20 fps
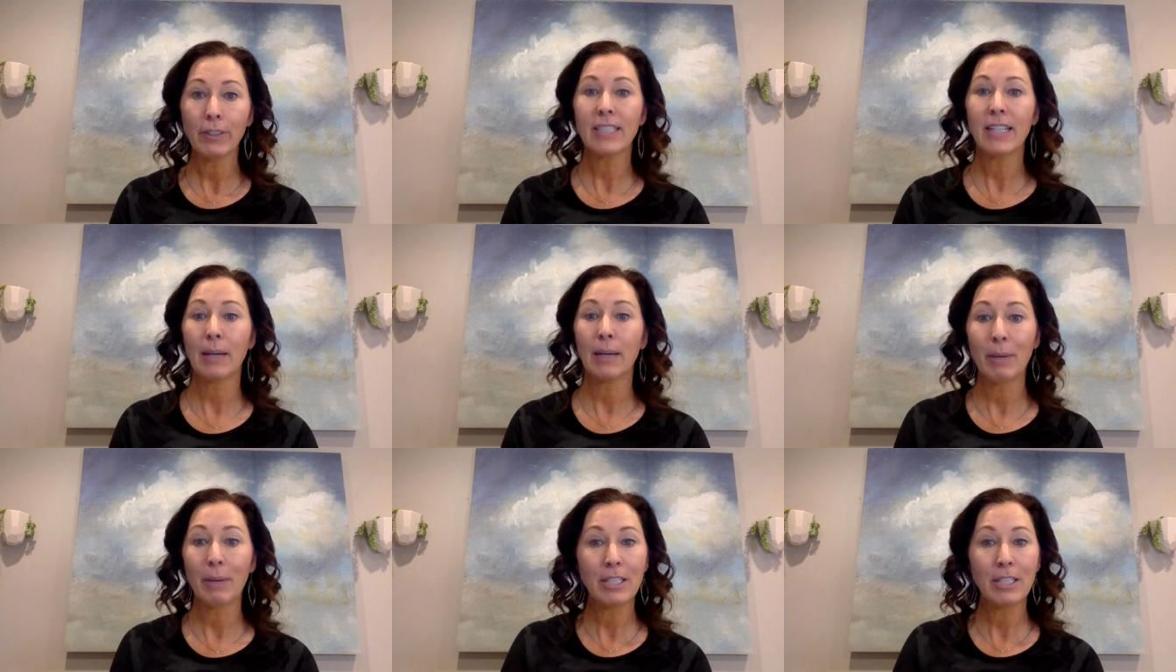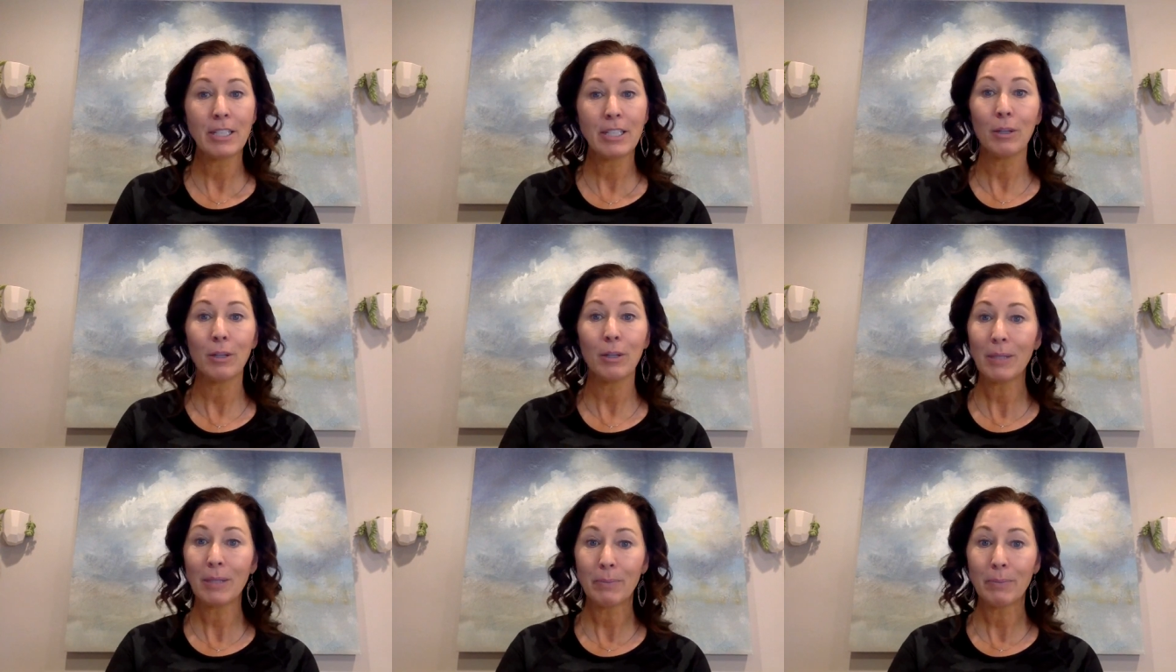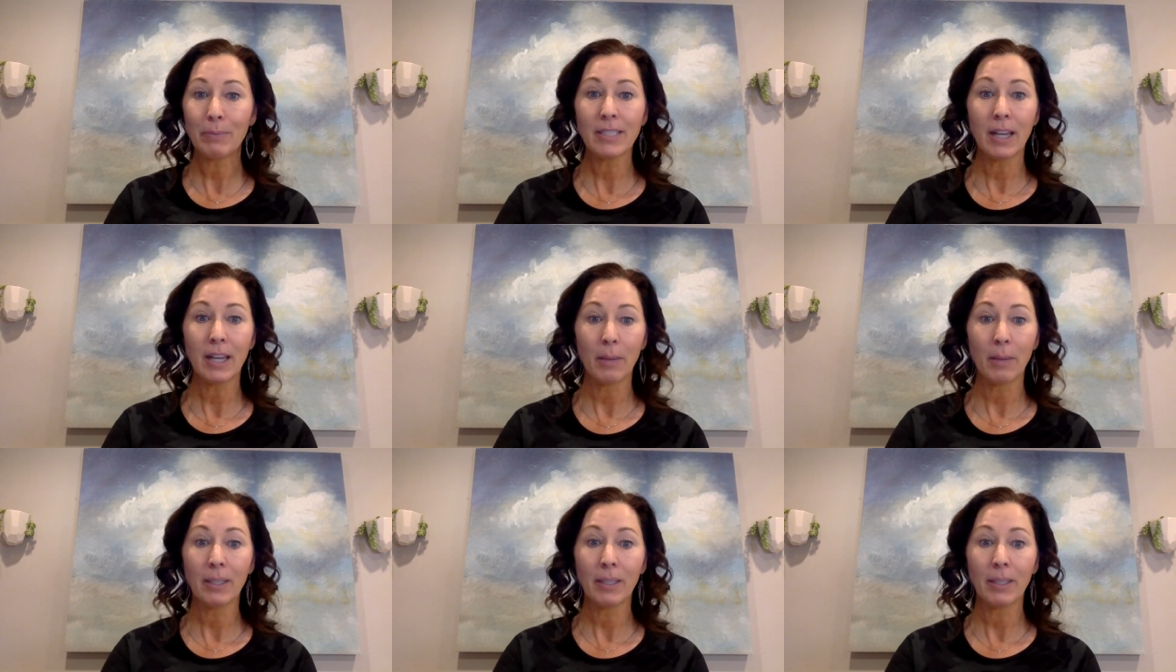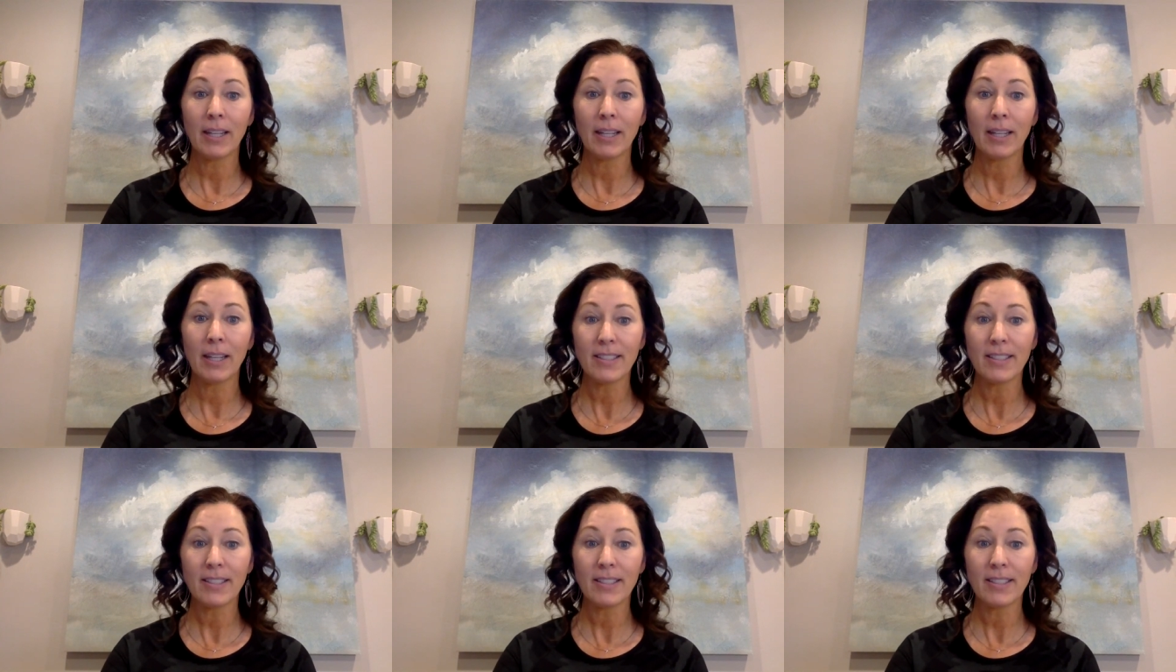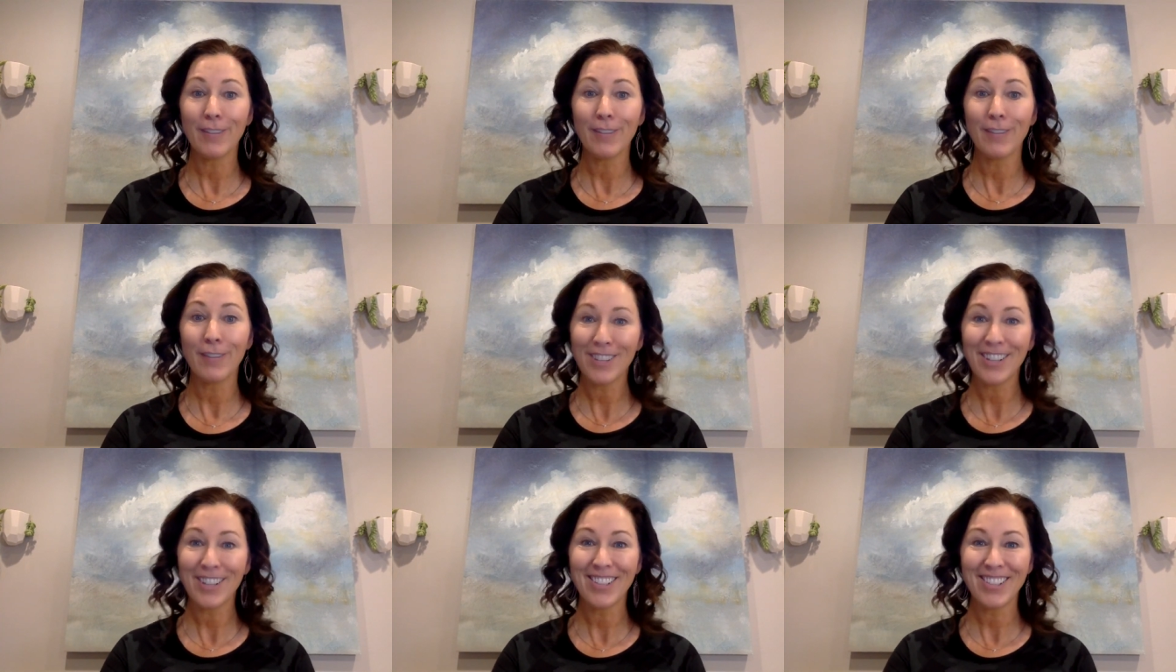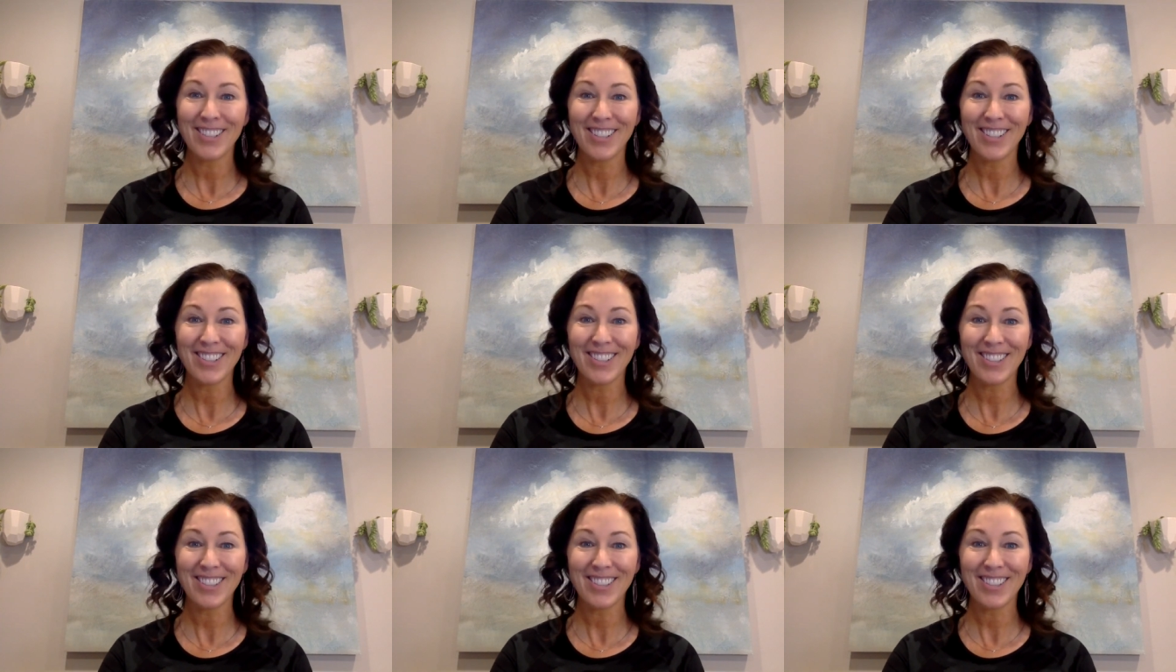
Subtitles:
time I do it, people tell me that it's life changing.